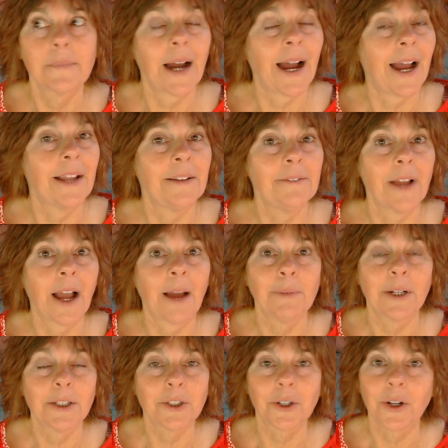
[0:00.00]
I'm
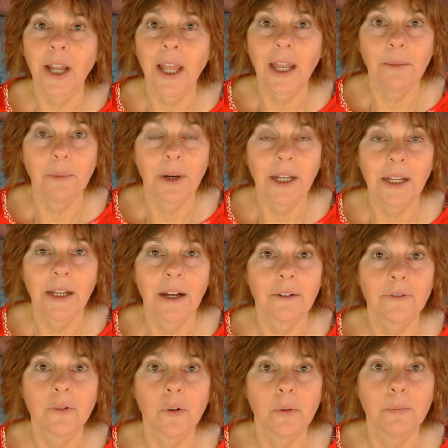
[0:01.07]
not sure anybody got
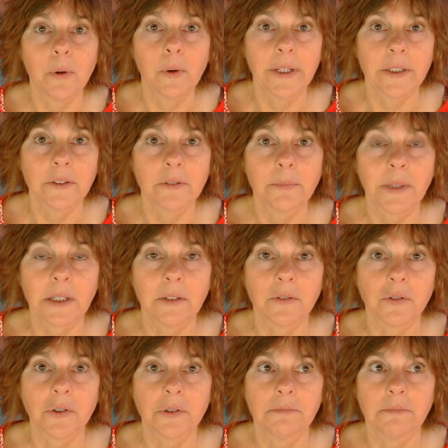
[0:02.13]
full points
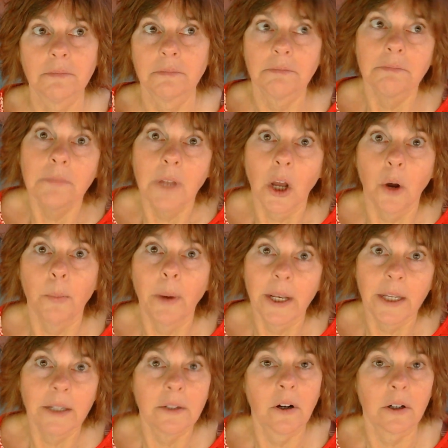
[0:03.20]
because
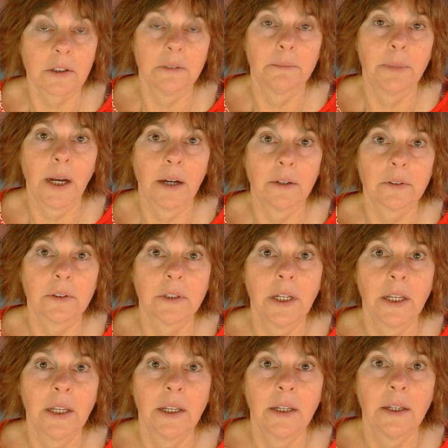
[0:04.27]
nobody talked about
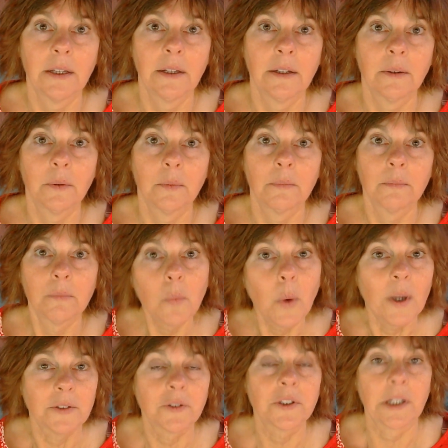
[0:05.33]

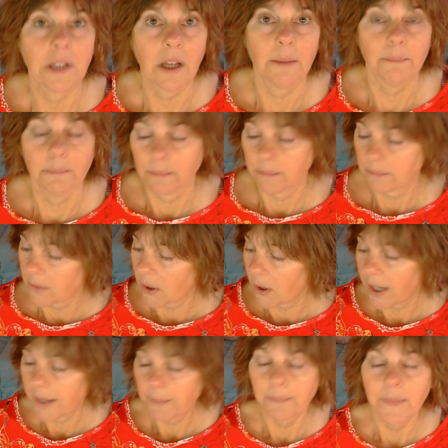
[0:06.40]
what's to come. All
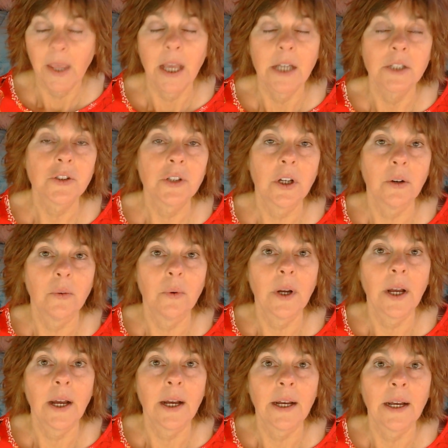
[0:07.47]
right. So
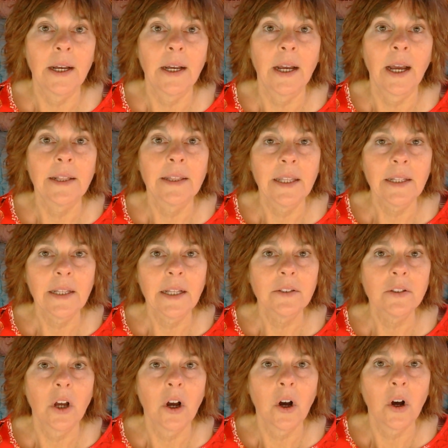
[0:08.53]
I think
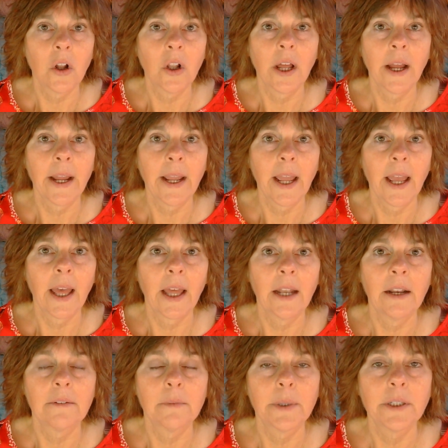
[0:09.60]
that's all I had.
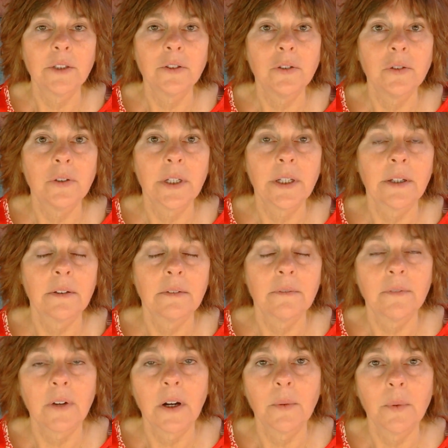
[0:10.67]
Everybody's doing
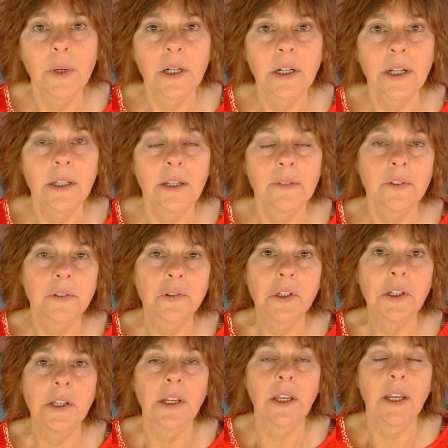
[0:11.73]
very well. I'd love to see
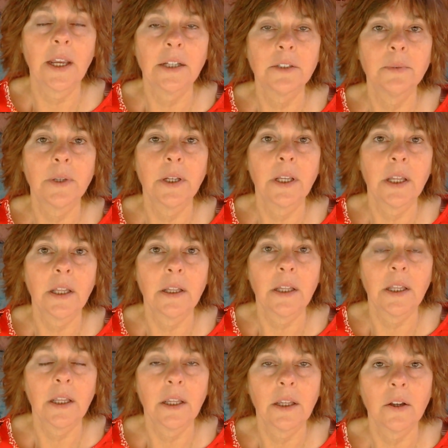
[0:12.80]
the engagement in
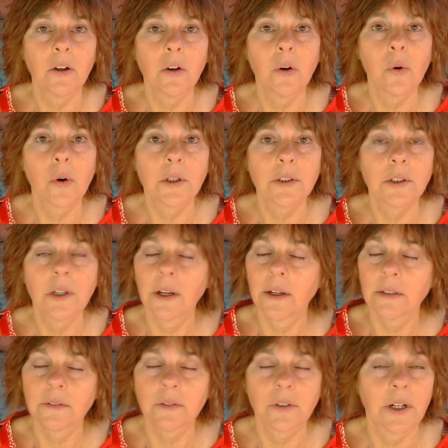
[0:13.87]
the course,
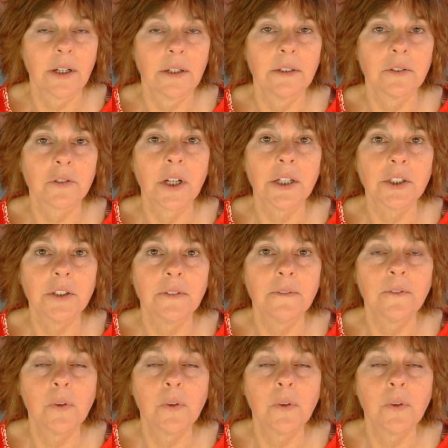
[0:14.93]
discussion